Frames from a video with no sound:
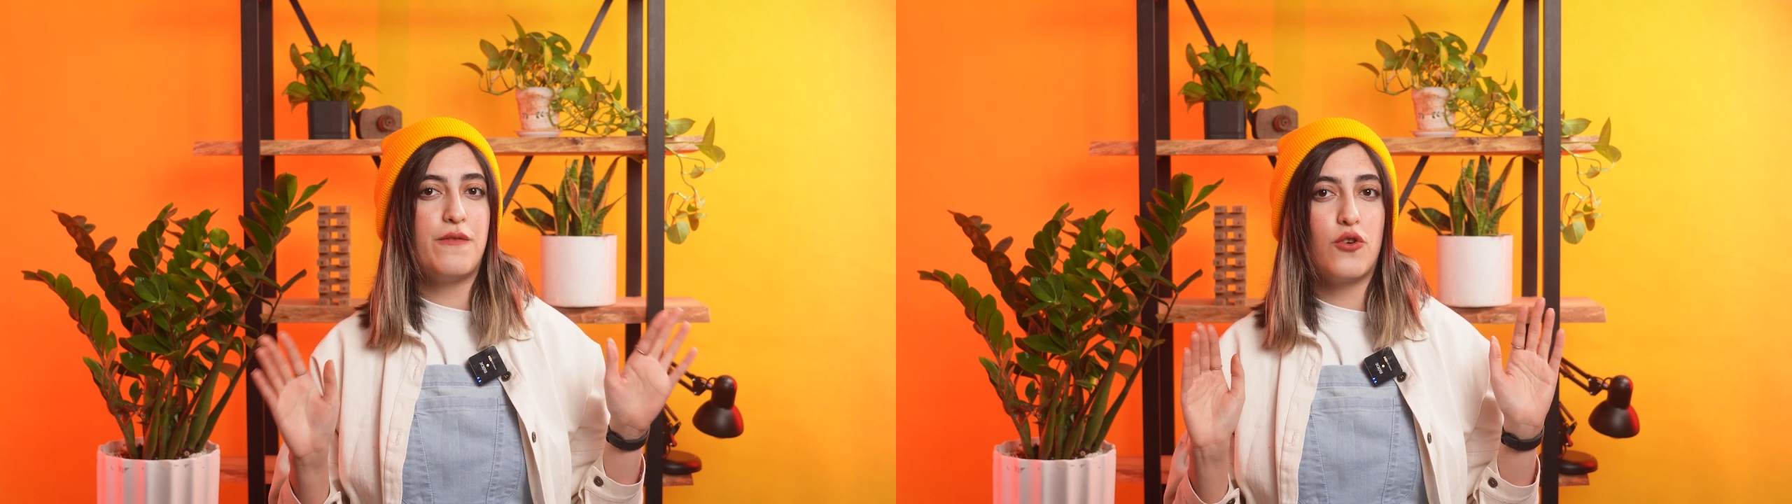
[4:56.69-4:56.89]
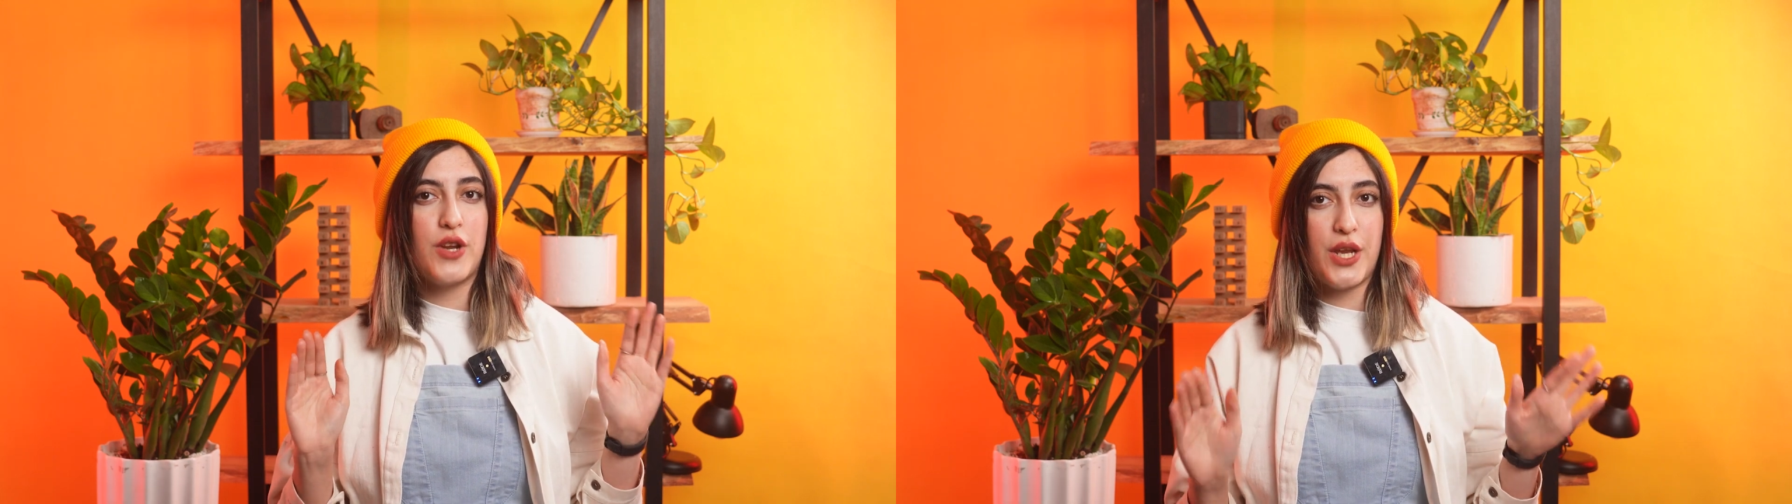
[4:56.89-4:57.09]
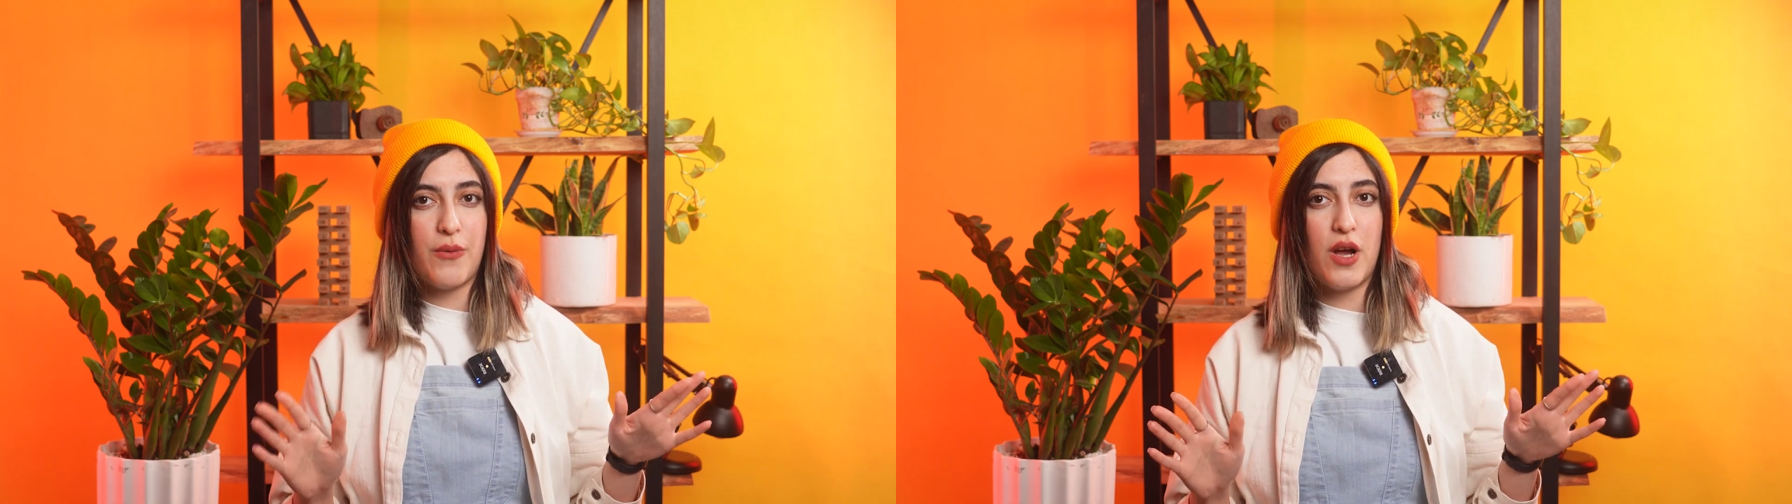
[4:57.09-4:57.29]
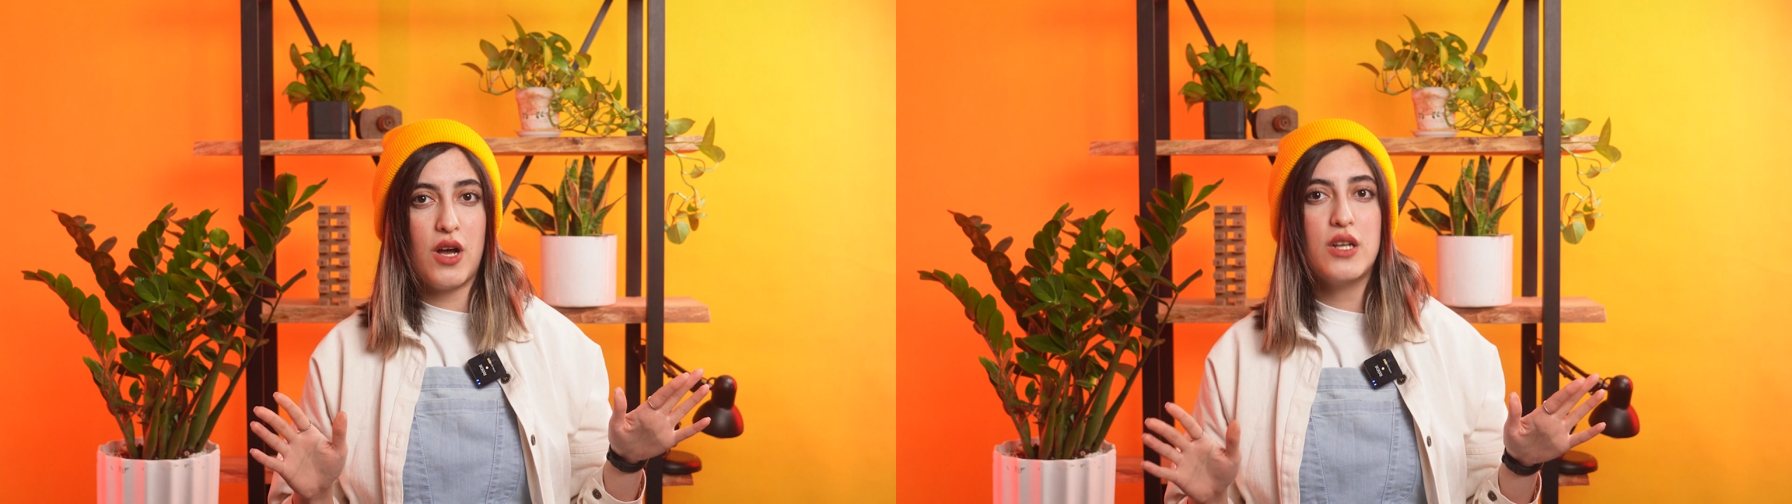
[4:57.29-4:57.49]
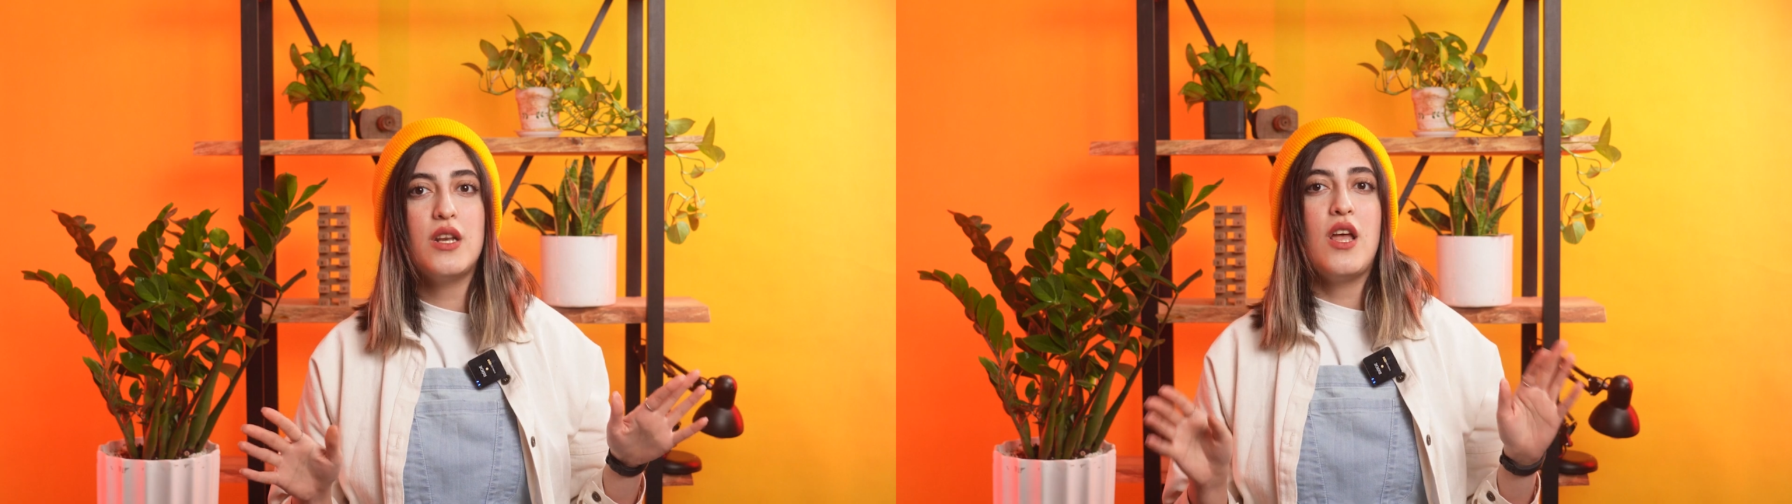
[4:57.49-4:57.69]
for
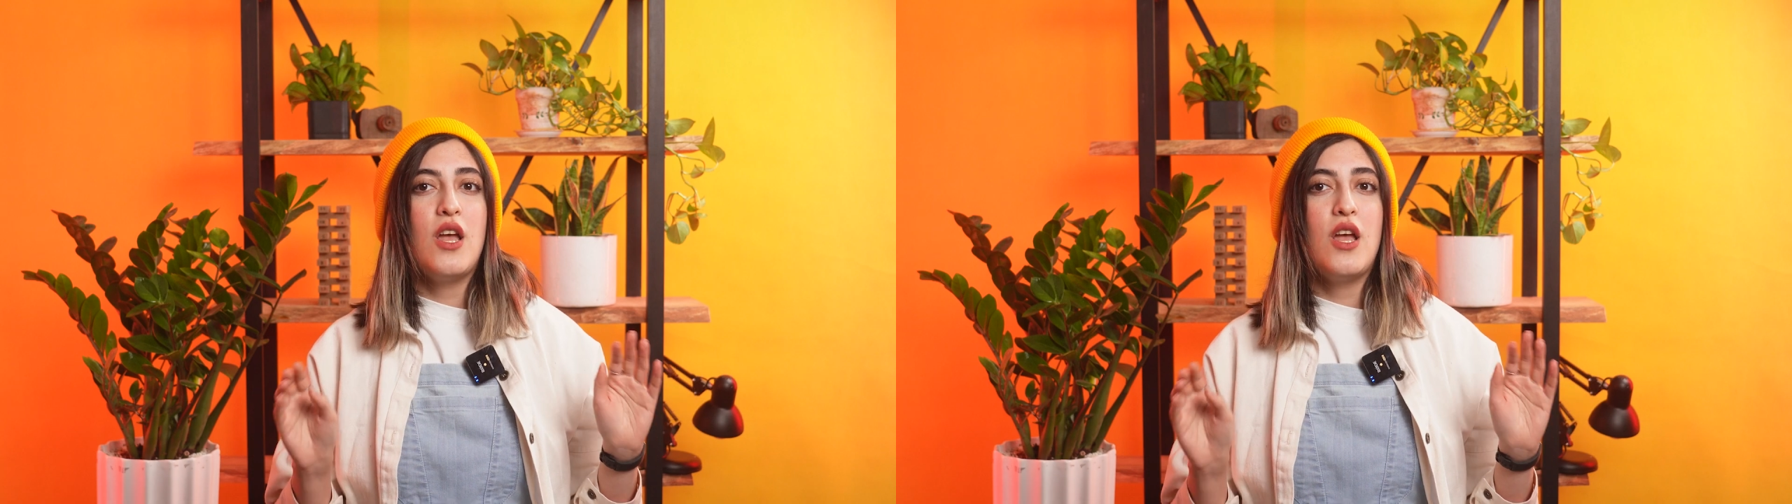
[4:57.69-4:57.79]
Iran,